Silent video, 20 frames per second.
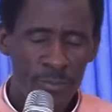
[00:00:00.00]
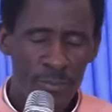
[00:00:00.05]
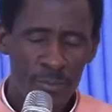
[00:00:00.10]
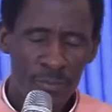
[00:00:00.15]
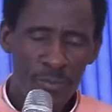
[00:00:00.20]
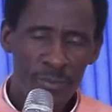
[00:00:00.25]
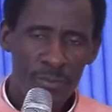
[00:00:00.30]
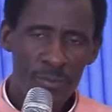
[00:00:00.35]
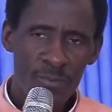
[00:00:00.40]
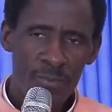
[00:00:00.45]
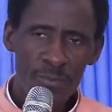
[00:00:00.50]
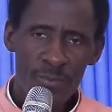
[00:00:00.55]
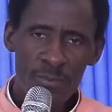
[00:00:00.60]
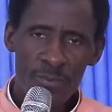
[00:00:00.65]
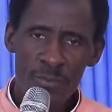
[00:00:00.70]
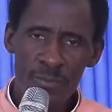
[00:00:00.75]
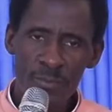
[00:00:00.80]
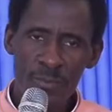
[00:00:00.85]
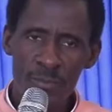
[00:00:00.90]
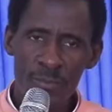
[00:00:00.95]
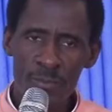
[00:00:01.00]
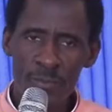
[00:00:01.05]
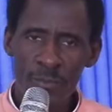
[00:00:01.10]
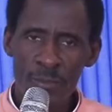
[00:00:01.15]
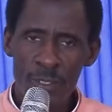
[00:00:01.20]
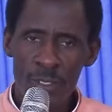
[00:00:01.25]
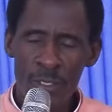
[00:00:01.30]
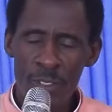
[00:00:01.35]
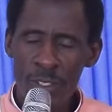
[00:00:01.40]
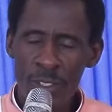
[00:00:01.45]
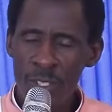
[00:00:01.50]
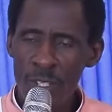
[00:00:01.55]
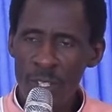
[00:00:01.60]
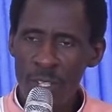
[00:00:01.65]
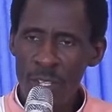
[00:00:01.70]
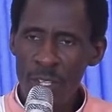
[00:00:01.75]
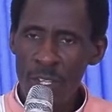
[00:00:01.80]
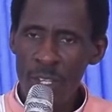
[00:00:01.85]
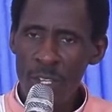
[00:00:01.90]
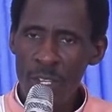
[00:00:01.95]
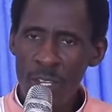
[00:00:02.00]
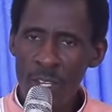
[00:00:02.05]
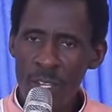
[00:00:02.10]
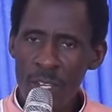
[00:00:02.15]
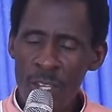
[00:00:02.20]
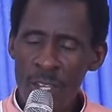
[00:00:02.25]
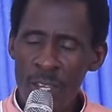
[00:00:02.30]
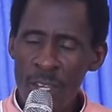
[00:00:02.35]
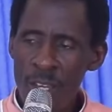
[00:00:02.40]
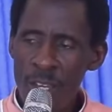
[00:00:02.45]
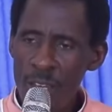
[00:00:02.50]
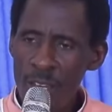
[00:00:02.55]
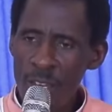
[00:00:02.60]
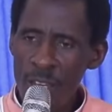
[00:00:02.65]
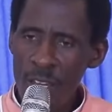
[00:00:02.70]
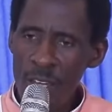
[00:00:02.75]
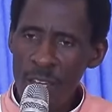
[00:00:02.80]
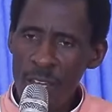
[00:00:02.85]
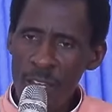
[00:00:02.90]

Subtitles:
Nobody speaks.